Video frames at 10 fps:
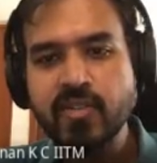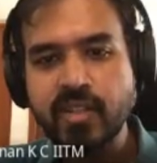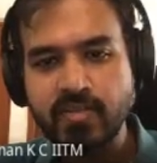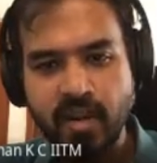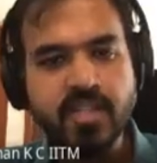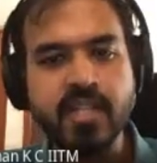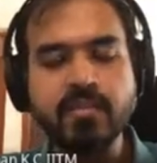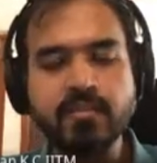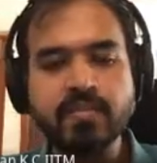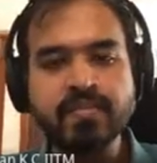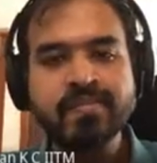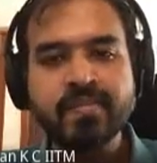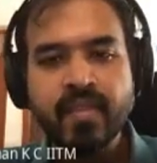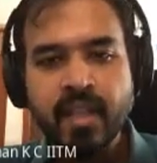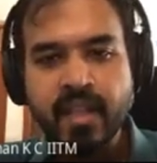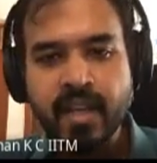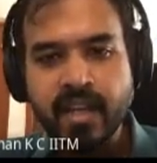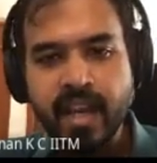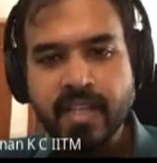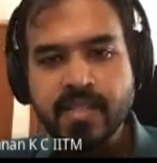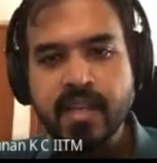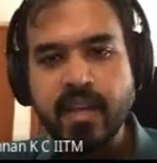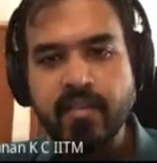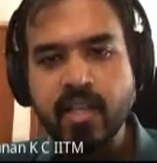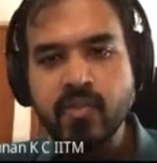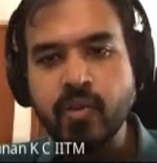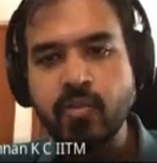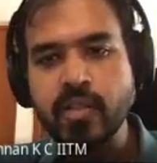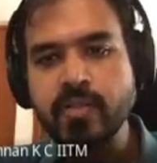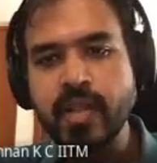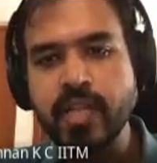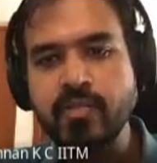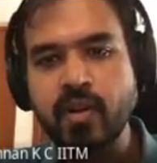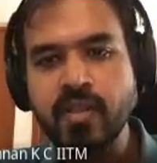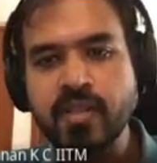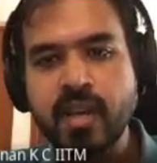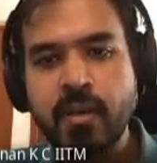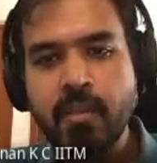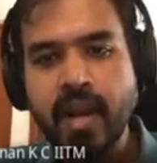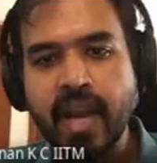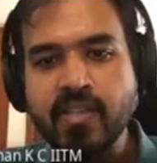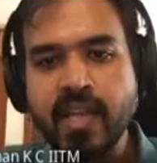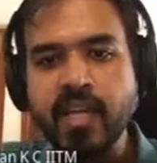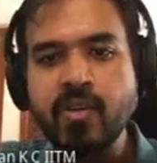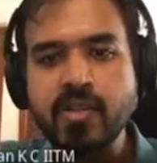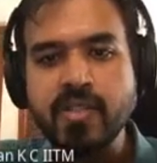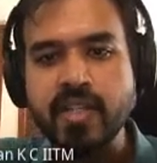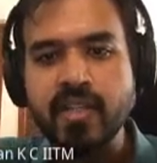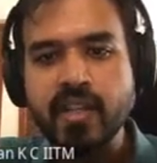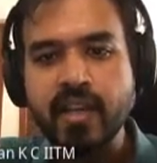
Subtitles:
And hence you have the proof for not false implies true.